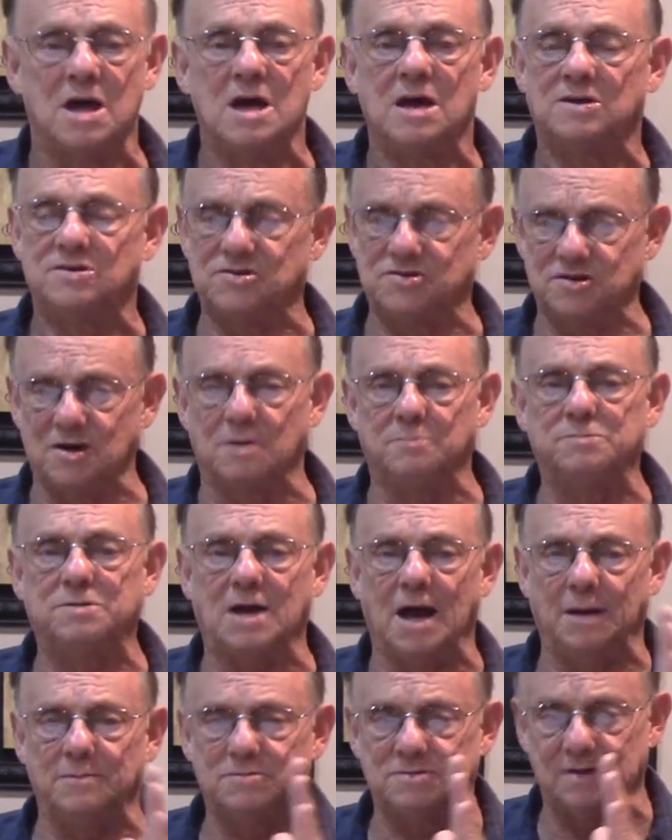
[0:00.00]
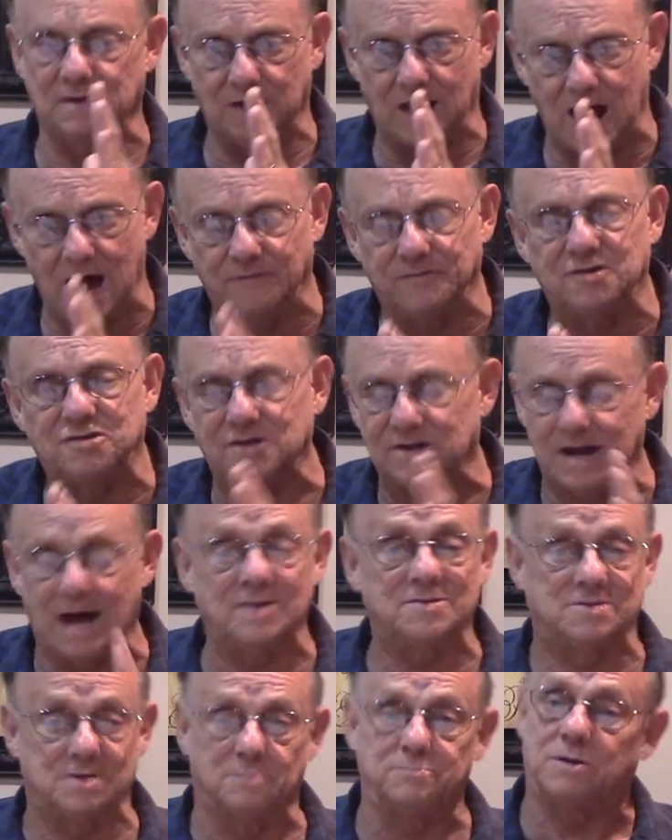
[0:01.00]
Sometimes, obviously,
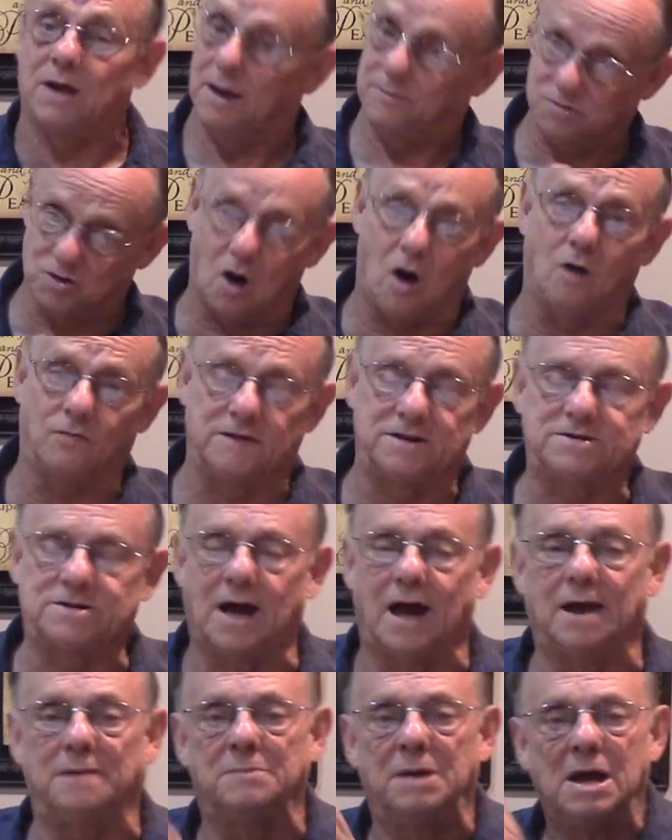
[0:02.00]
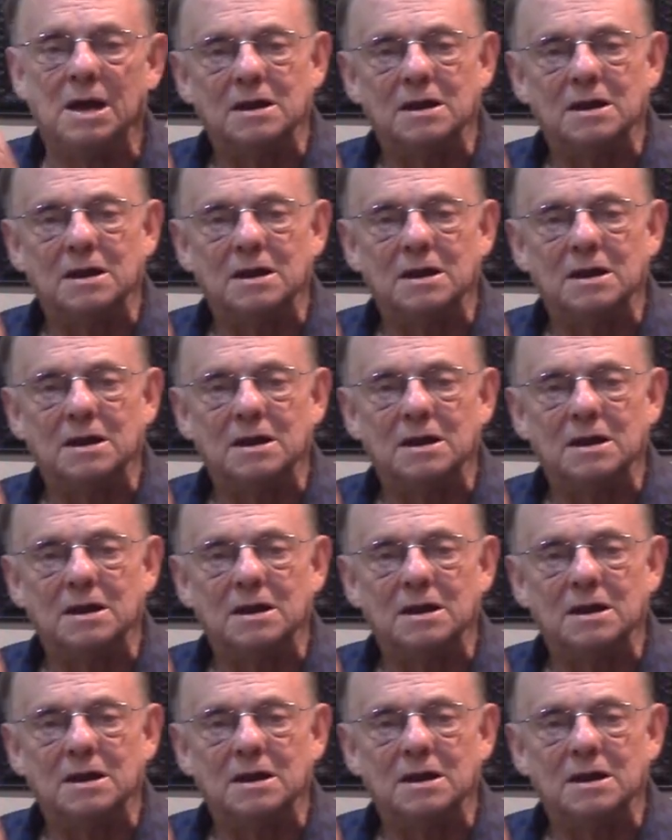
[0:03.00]
not sometimes, all the time.